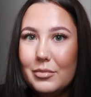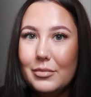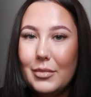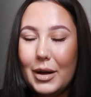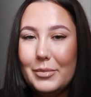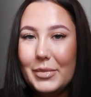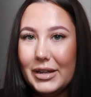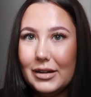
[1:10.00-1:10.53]

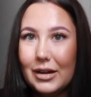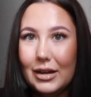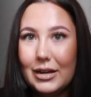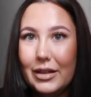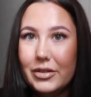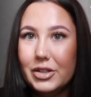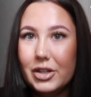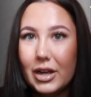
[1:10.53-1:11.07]
my big
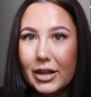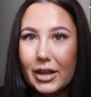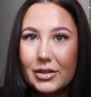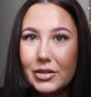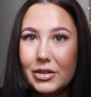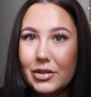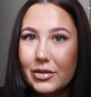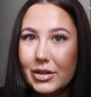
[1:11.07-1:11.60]
leather jacket. I
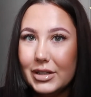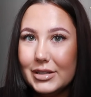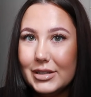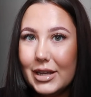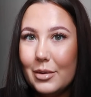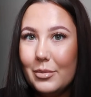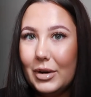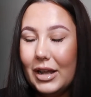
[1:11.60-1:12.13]
don't know if you can
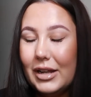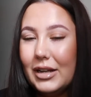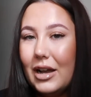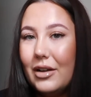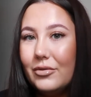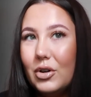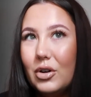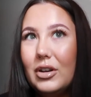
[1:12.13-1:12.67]
see it, but
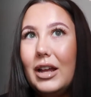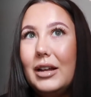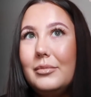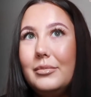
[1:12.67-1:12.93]
I've got